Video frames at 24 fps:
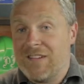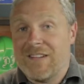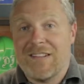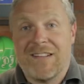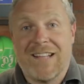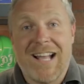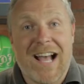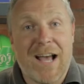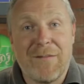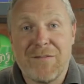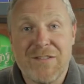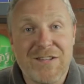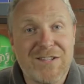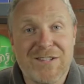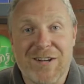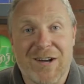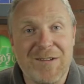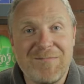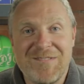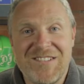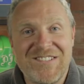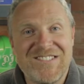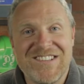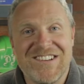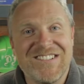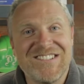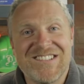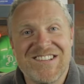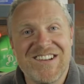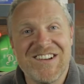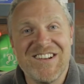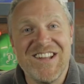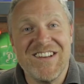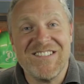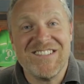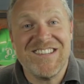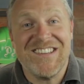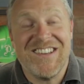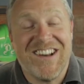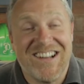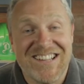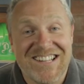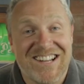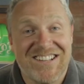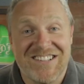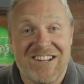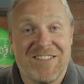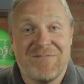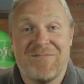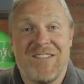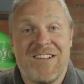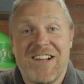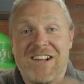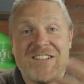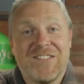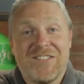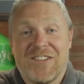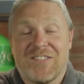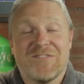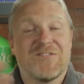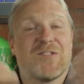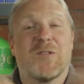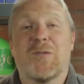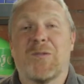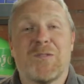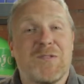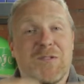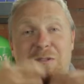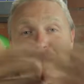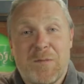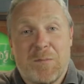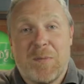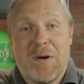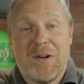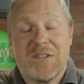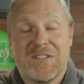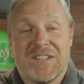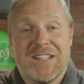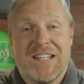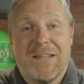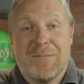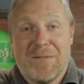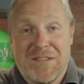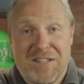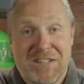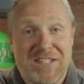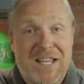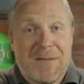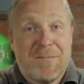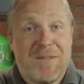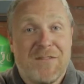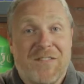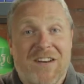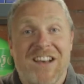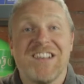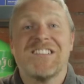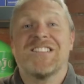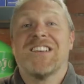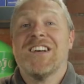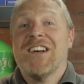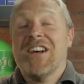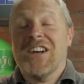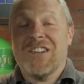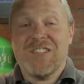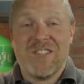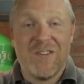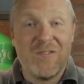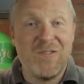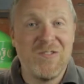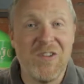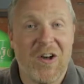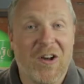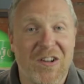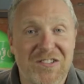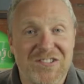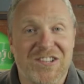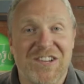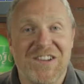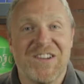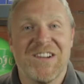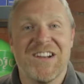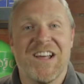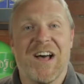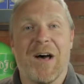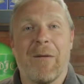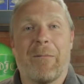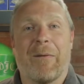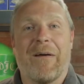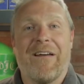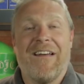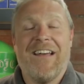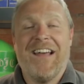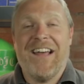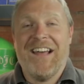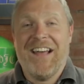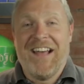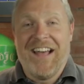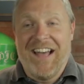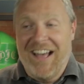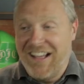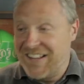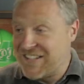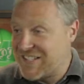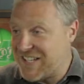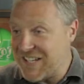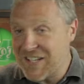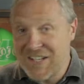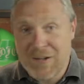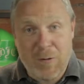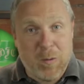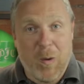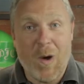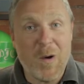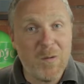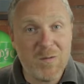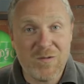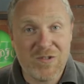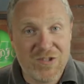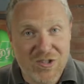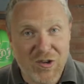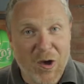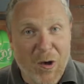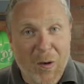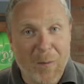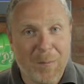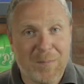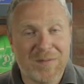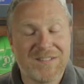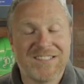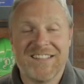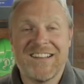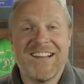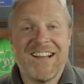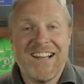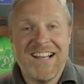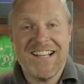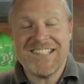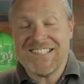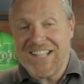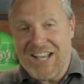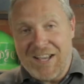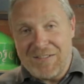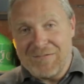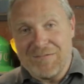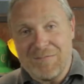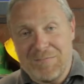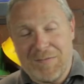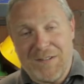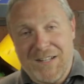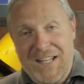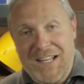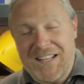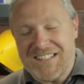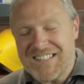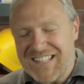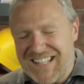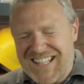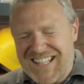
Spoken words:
half the time you don't turn up. I'm not talking to you personally, but some of us do not turn up to quote jobs. It's unbelievable.